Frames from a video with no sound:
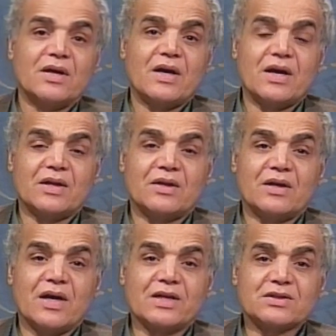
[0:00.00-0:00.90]
and
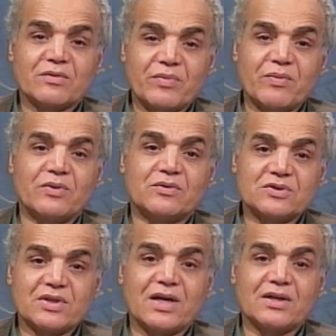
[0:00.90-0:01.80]
asking people to
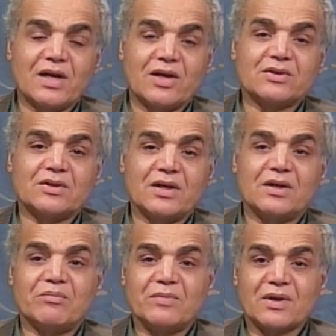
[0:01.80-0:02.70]
stand out
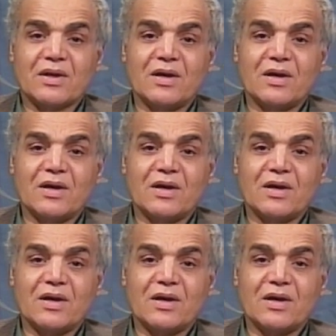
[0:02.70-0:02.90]
and,